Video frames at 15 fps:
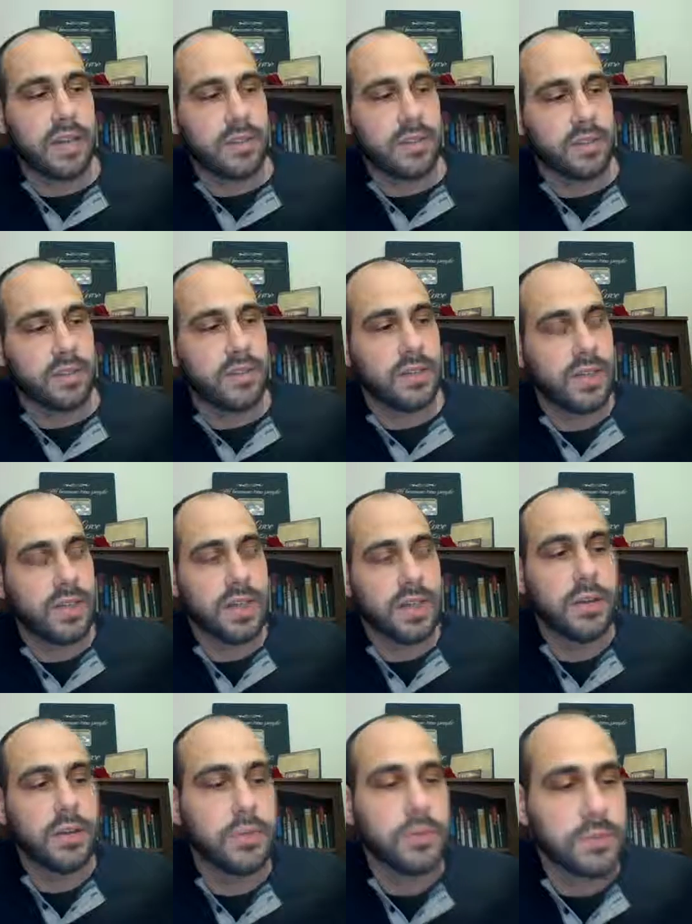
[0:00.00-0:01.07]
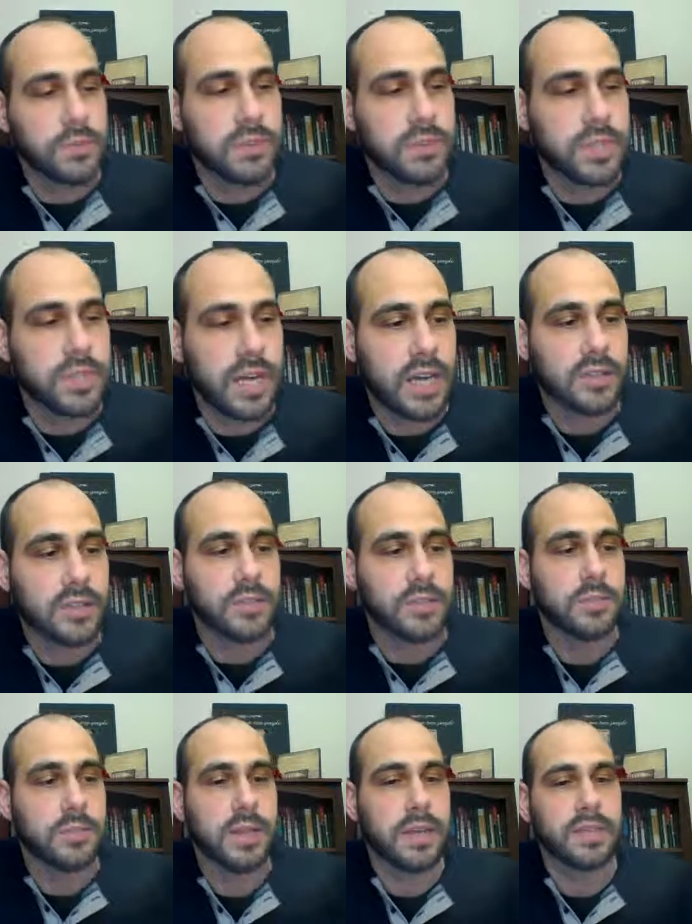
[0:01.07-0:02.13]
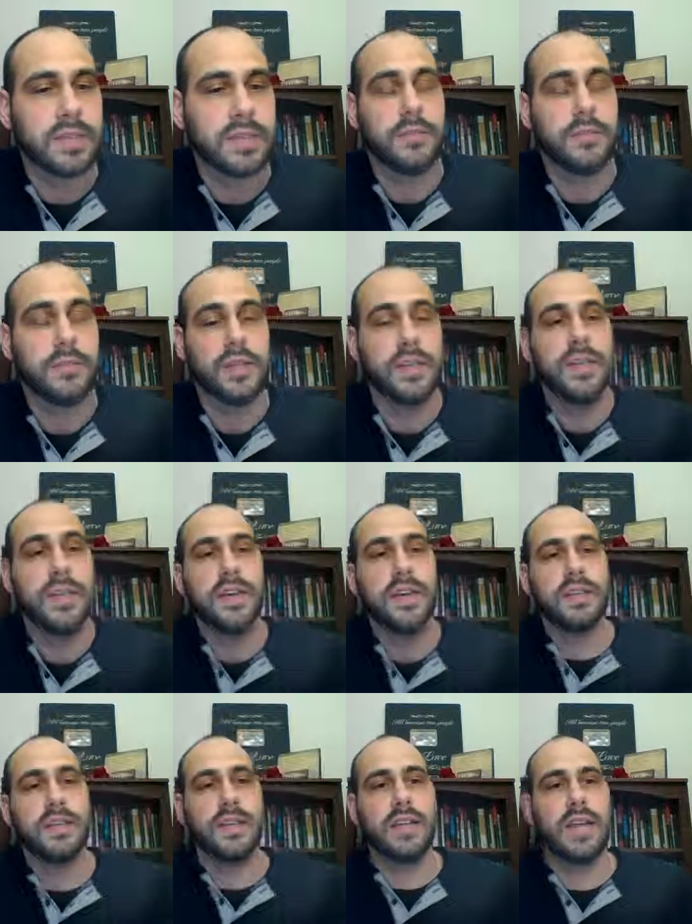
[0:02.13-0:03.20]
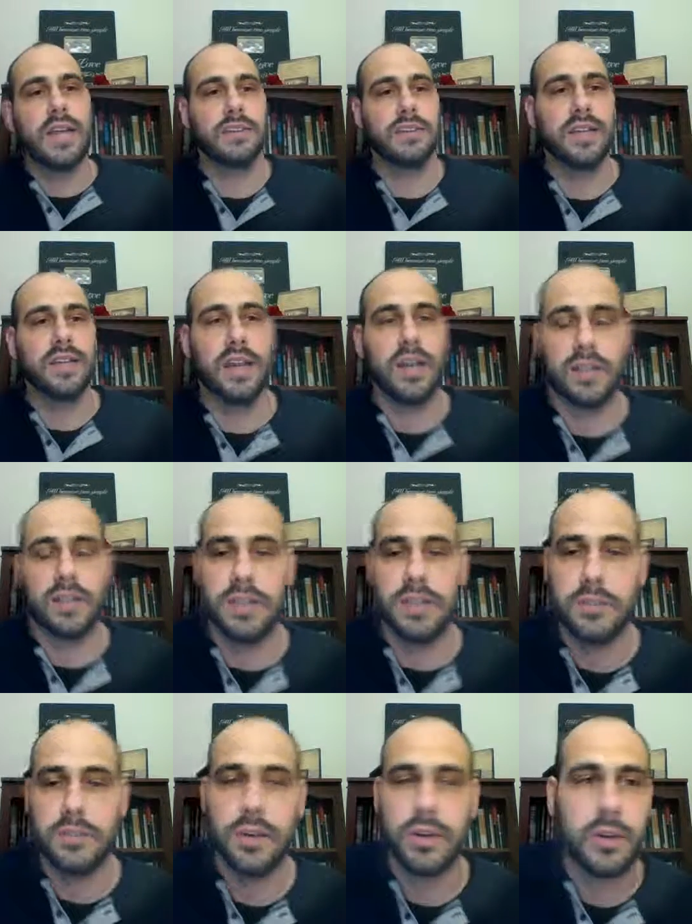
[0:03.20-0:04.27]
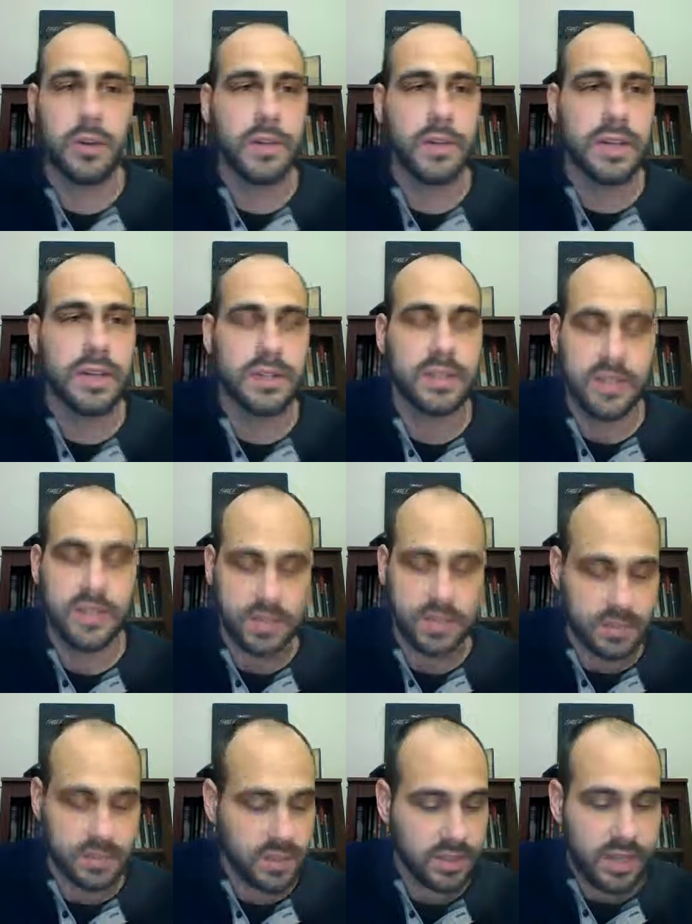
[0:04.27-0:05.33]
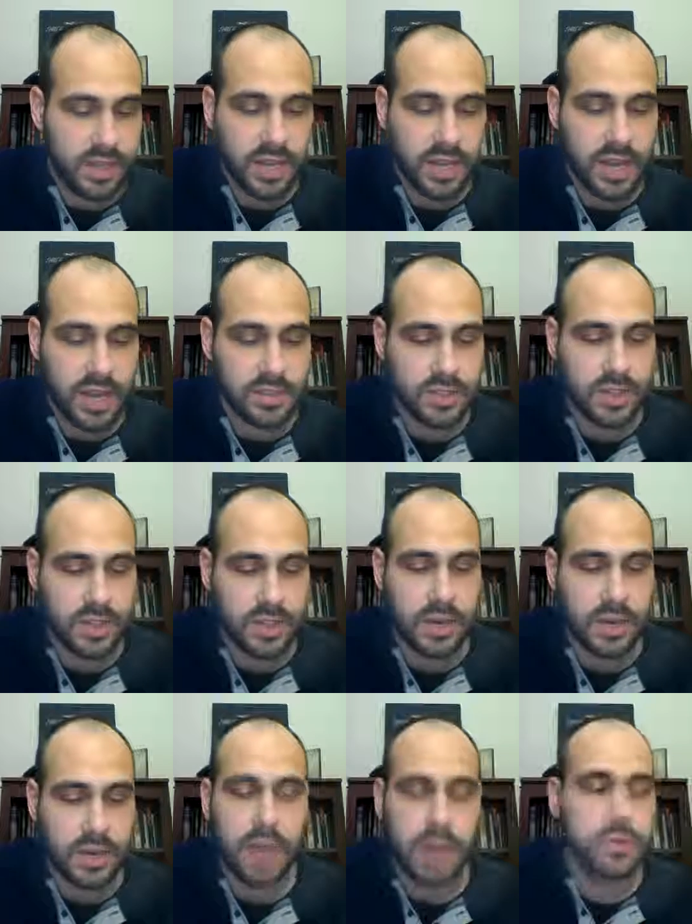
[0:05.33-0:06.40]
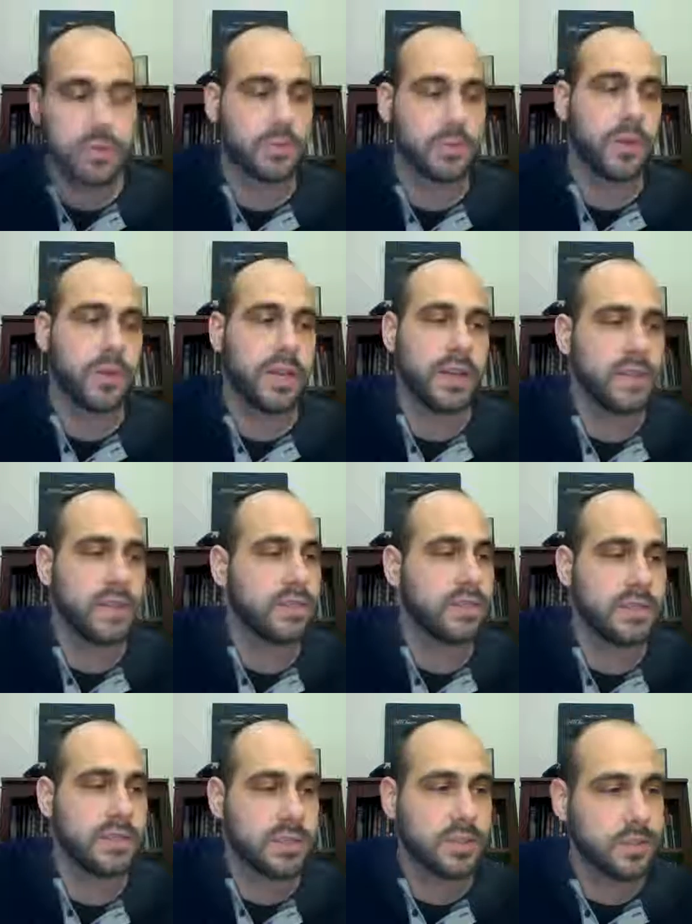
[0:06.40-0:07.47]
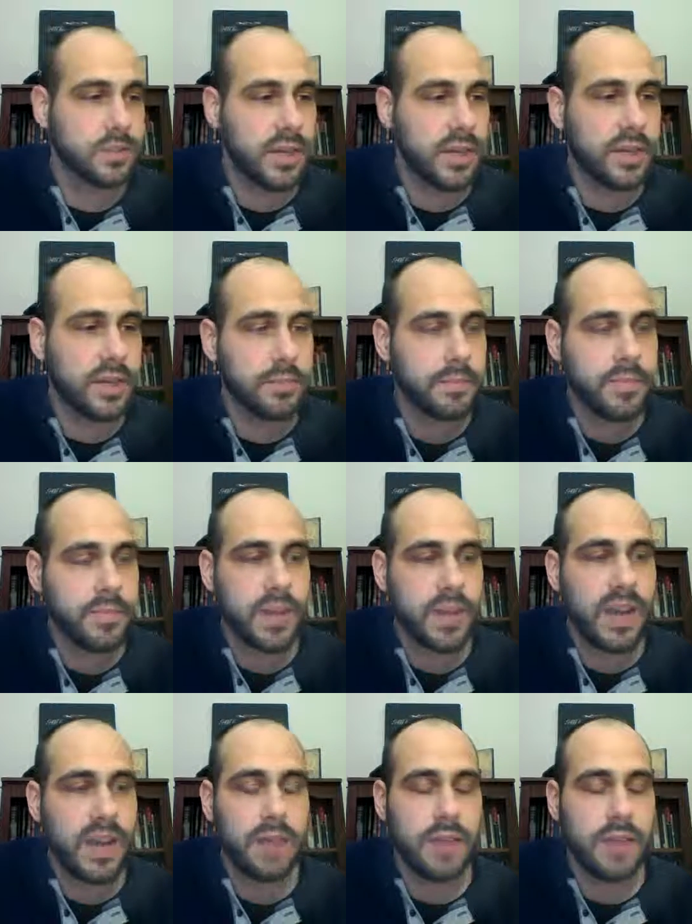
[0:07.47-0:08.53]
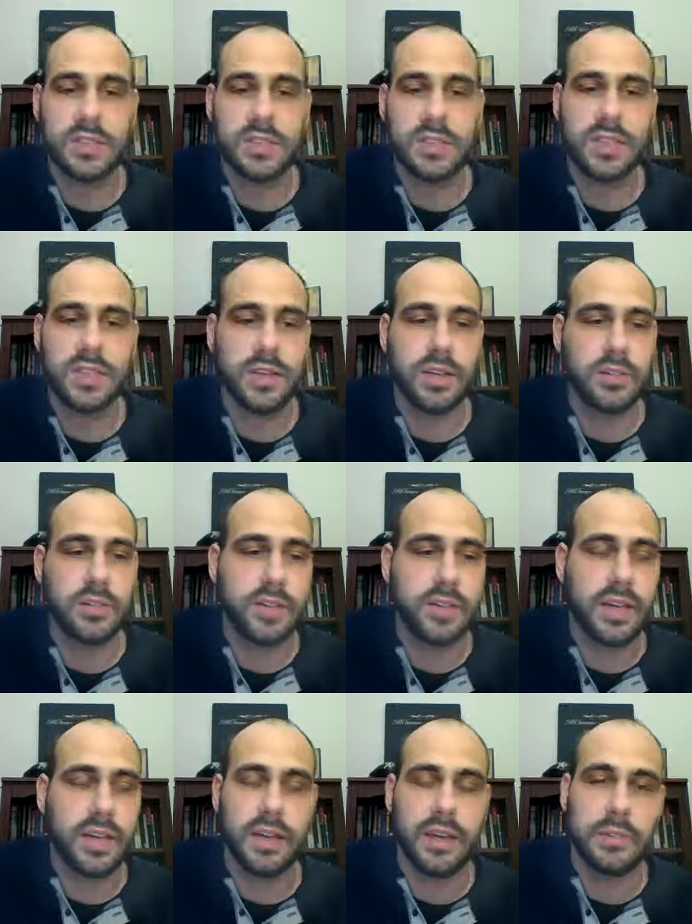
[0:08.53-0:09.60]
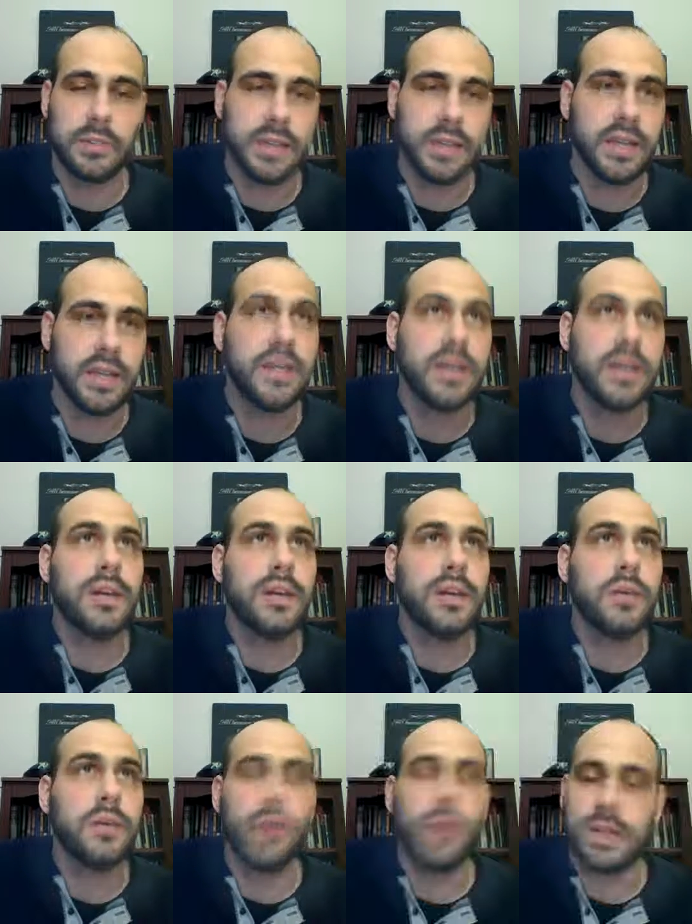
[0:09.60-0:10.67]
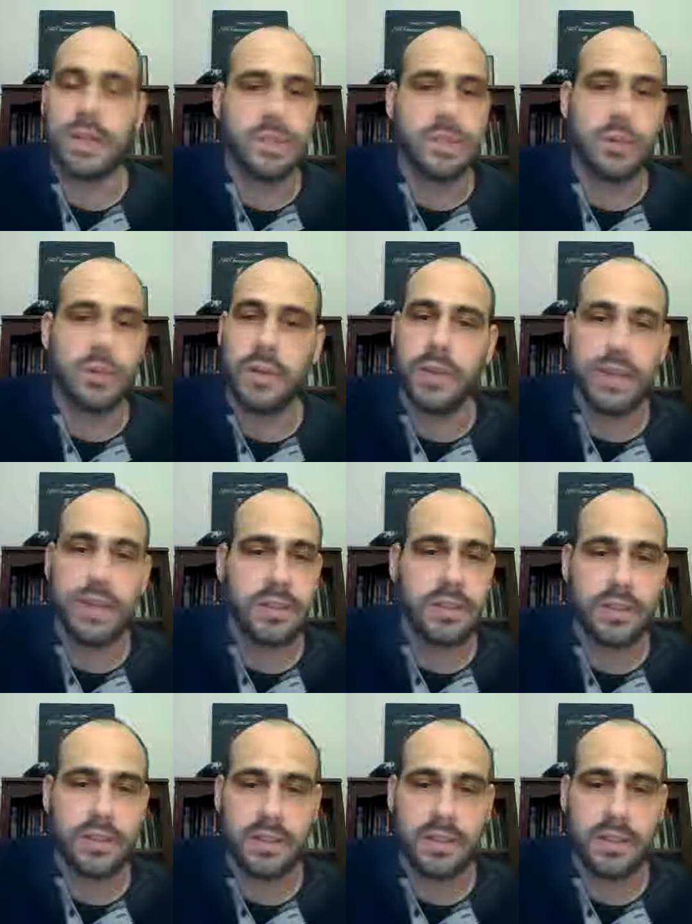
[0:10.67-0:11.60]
learn and I go through the challenges myself. And the last thing I'll leave you all with is, gosh, when I was running this week, every single thing in me wanted to quit.